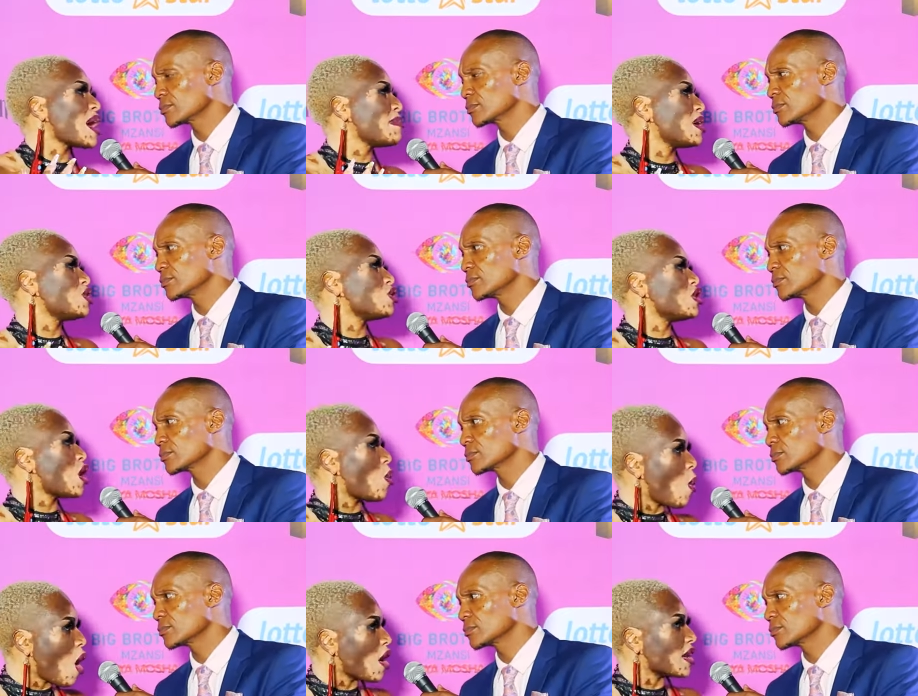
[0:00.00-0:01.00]
Speaker 1: why
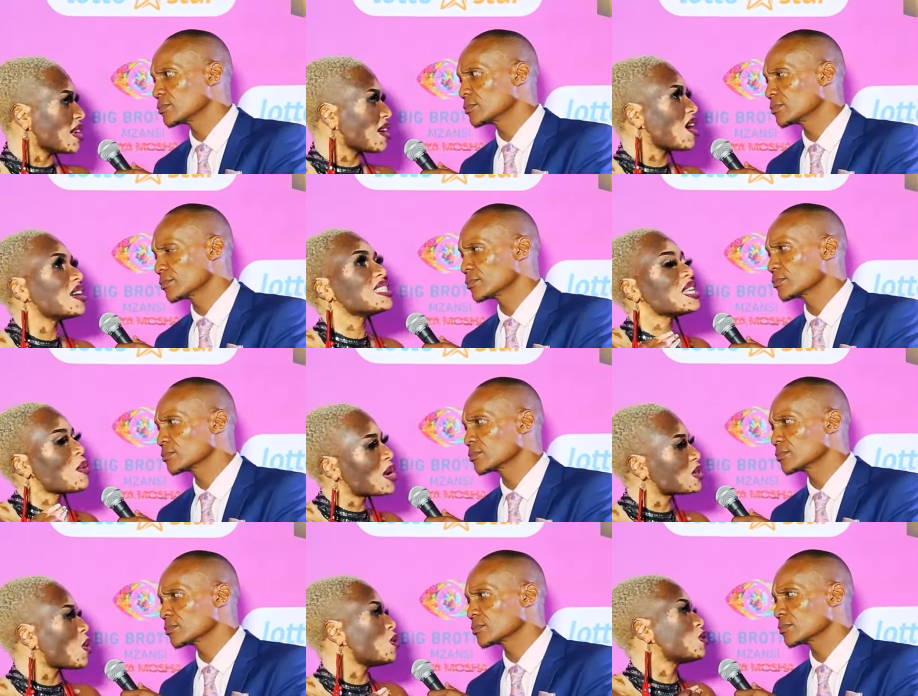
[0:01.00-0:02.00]
McJunior won because he
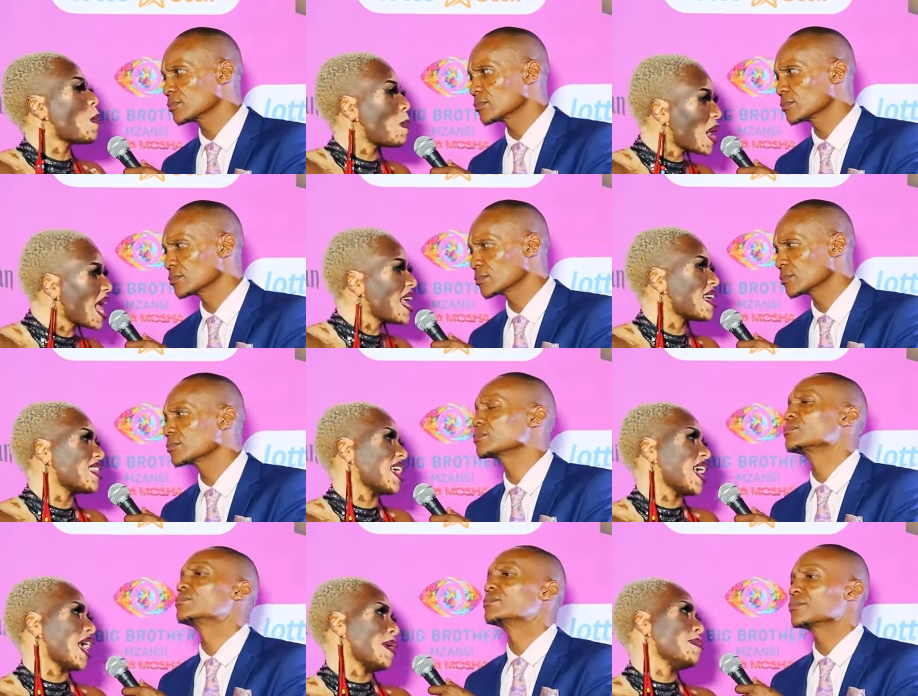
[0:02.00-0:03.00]
was also playing
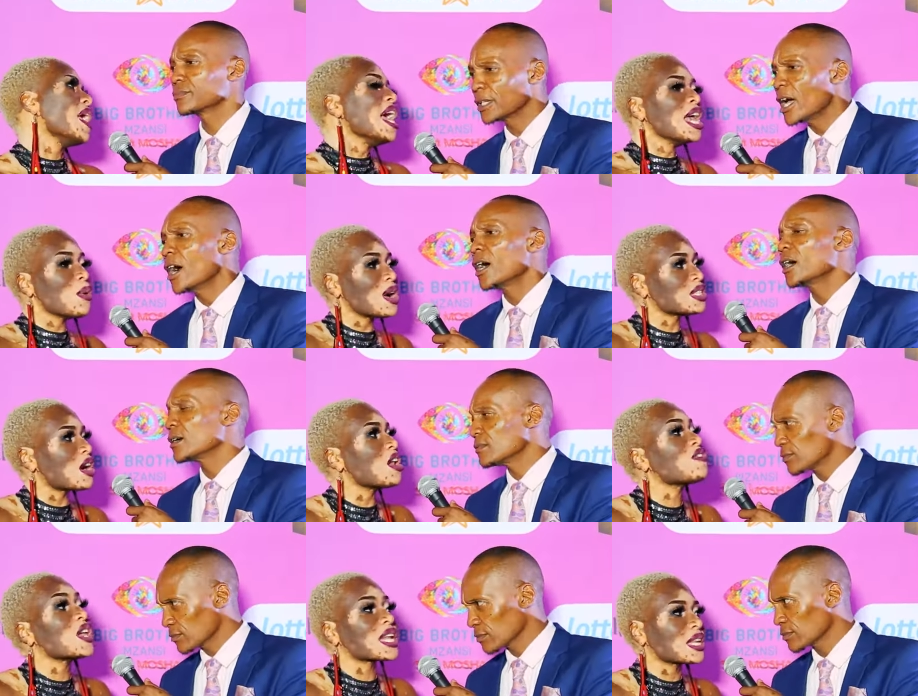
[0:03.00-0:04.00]
the game. He was
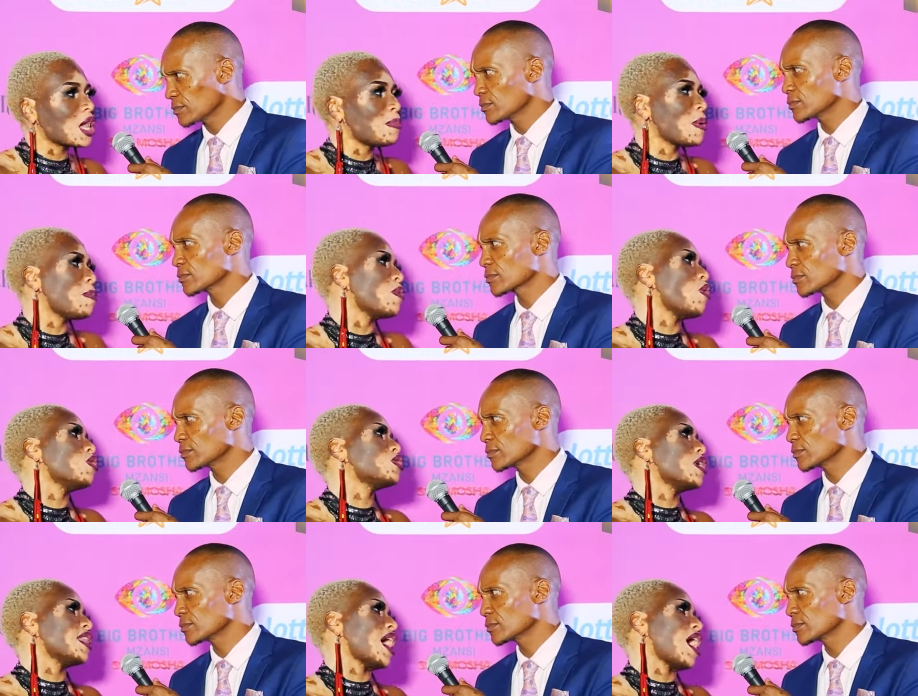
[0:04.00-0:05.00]
one of the real people
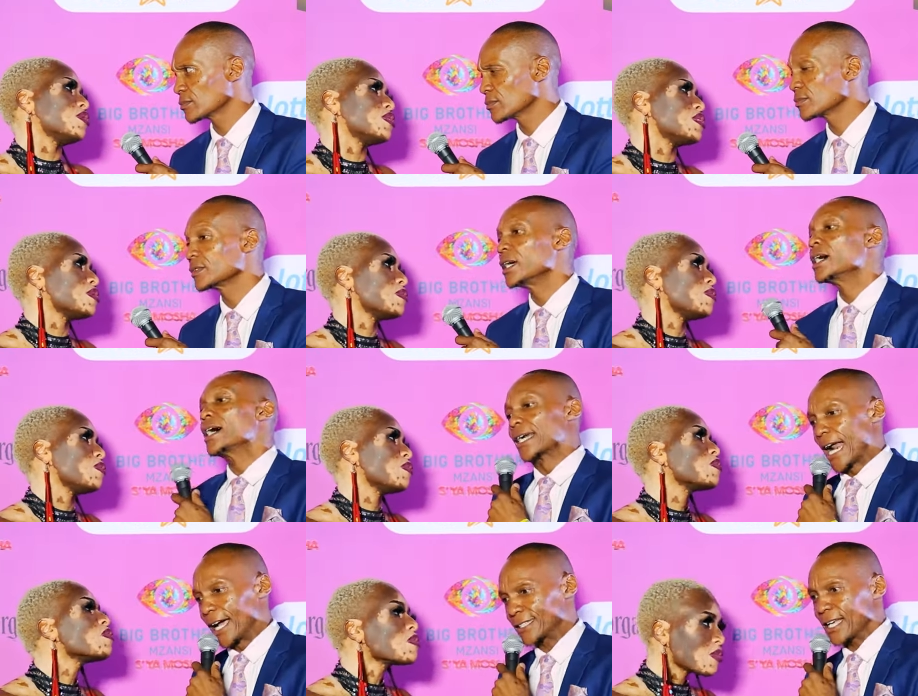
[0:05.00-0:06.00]
also in the house.
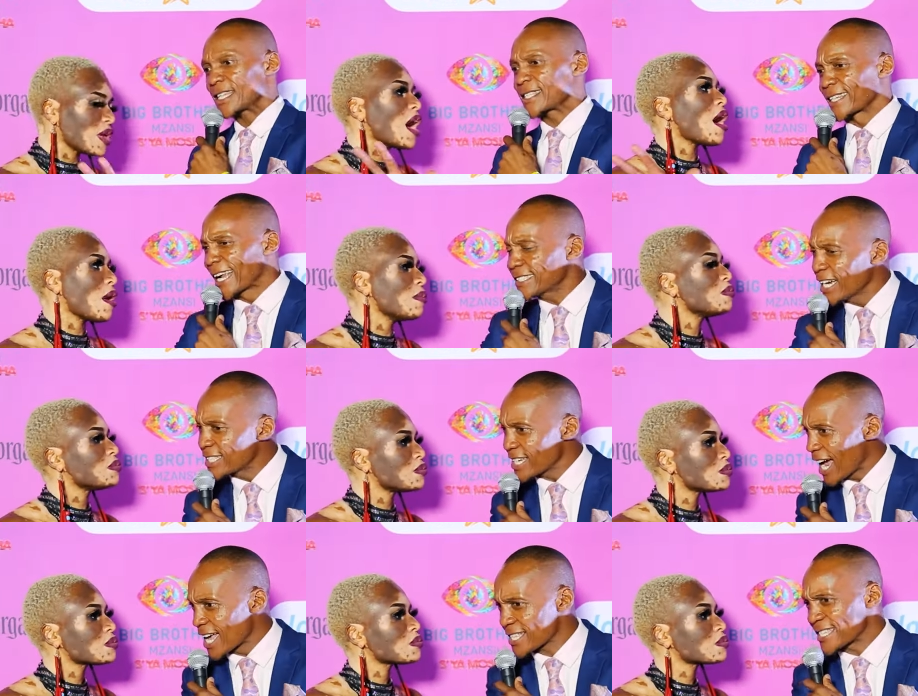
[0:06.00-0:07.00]
Speaker 2: Right.
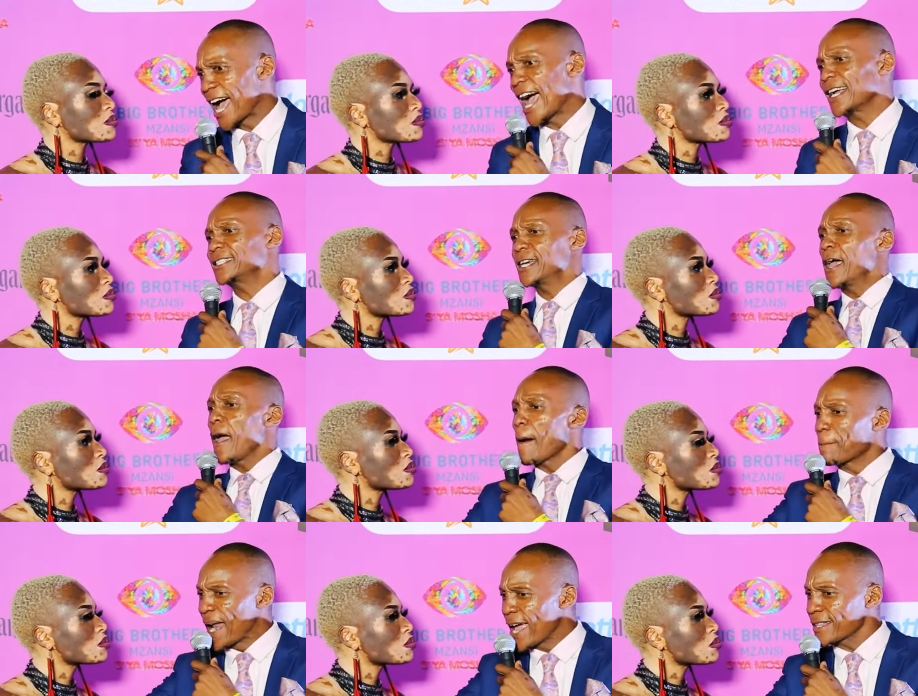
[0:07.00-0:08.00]
Strategy aside,
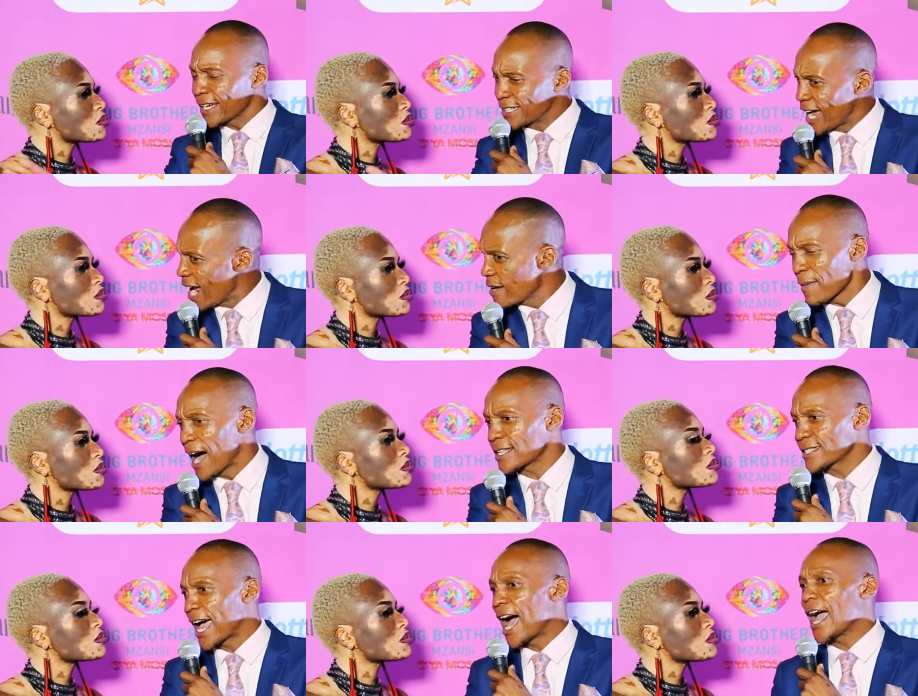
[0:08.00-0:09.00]
playing the game
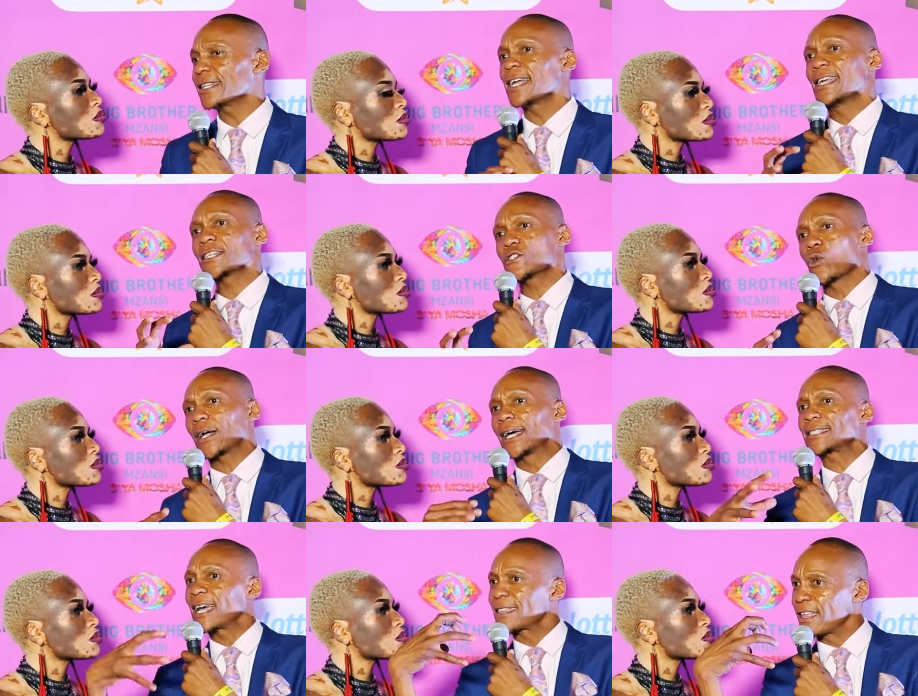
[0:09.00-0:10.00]
aside, let's look
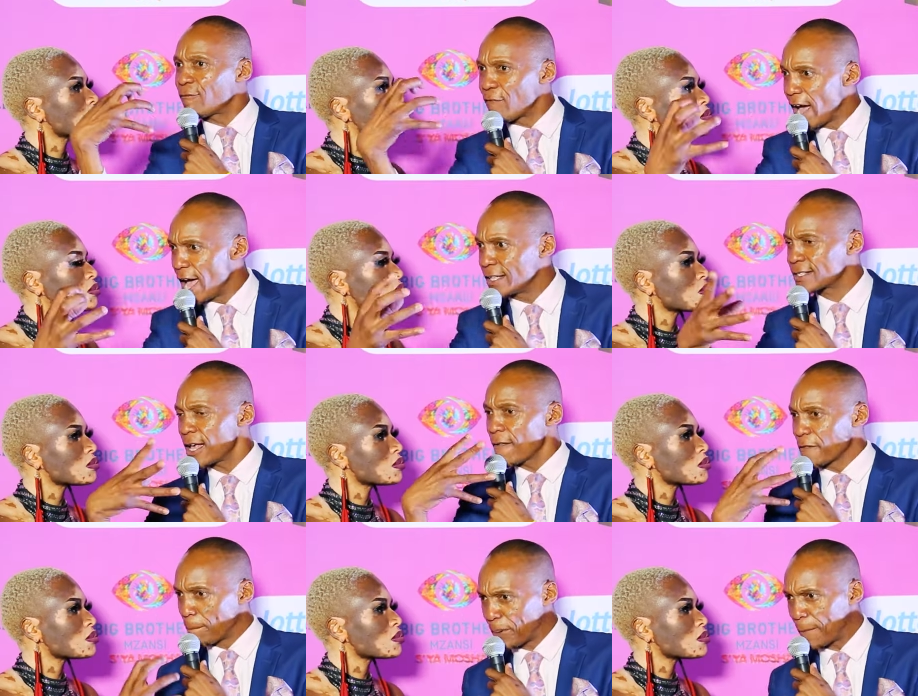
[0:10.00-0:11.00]
at the fans,
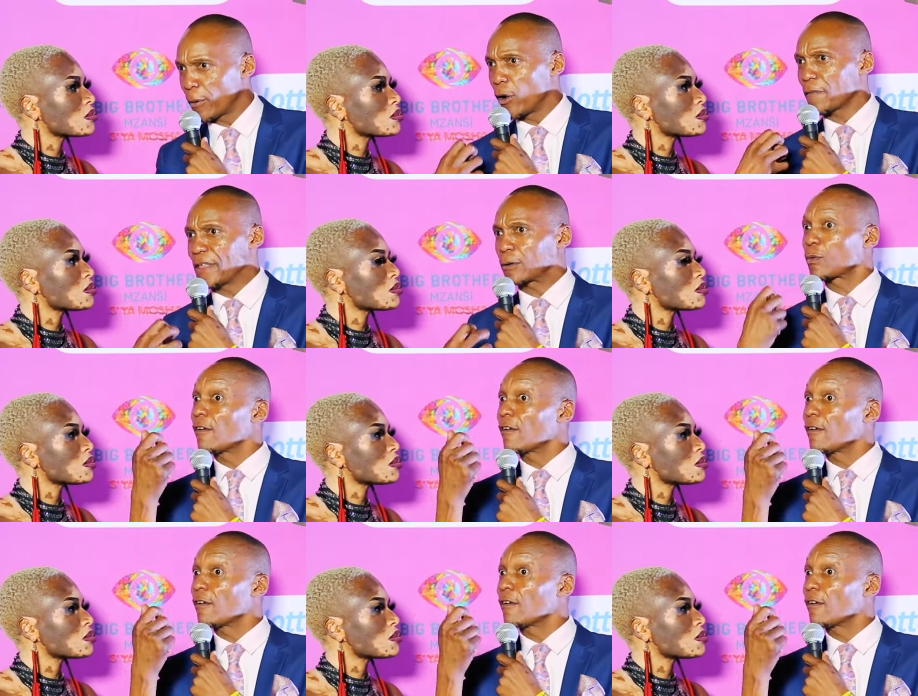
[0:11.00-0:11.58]
the people that